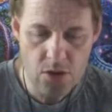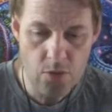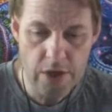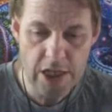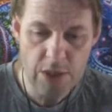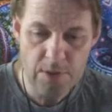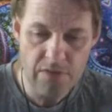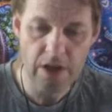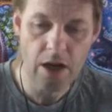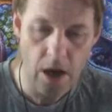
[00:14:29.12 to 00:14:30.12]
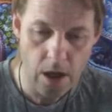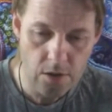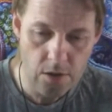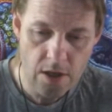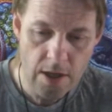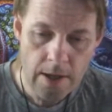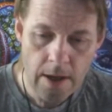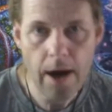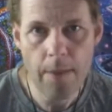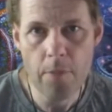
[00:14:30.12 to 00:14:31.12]
specific cards
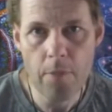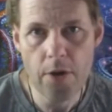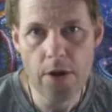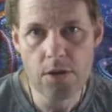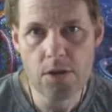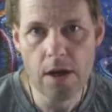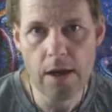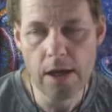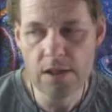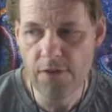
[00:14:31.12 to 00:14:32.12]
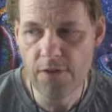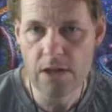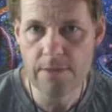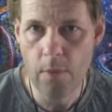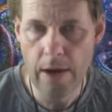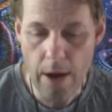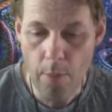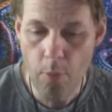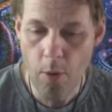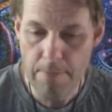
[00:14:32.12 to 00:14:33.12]
that, as far as I'm aware, are
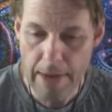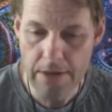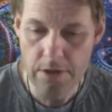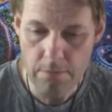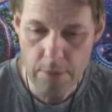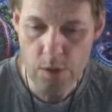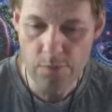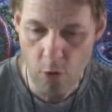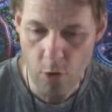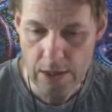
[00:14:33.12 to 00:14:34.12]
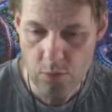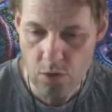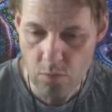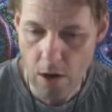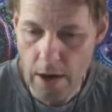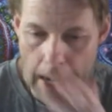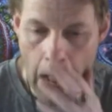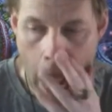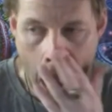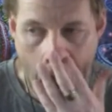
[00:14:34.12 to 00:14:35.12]
probably banned in most formats, which is why
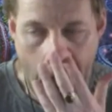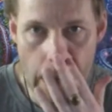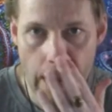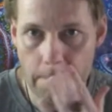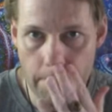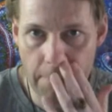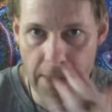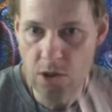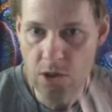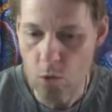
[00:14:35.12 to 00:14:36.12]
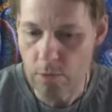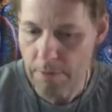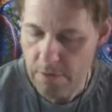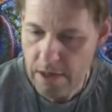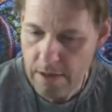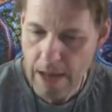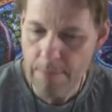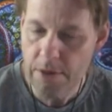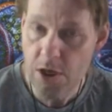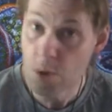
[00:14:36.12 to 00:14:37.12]
they're talked about. But they can
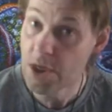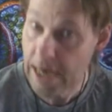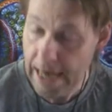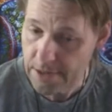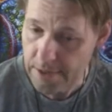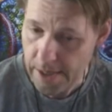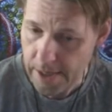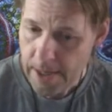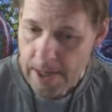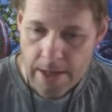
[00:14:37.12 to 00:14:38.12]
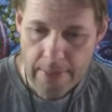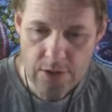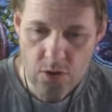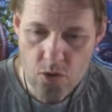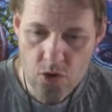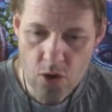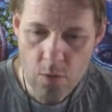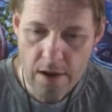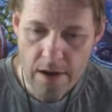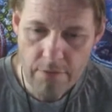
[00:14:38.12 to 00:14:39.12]
be used in Legacy. That's
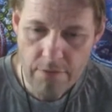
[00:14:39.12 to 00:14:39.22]
Sewer of